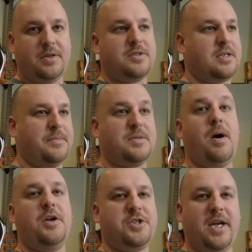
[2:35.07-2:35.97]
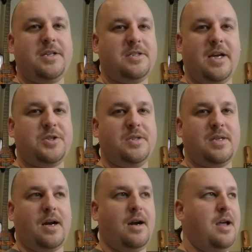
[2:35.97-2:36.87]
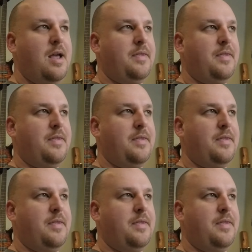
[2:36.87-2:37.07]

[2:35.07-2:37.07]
There's some small sections there